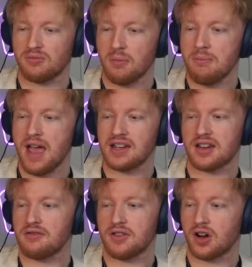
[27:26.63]
mess
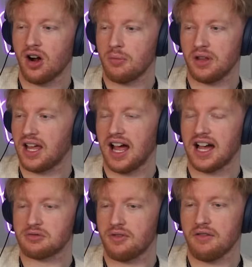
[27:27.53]
everything up like it
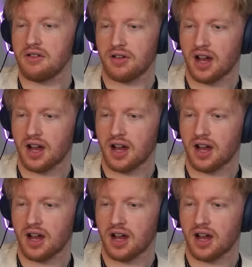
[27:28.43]
has with everything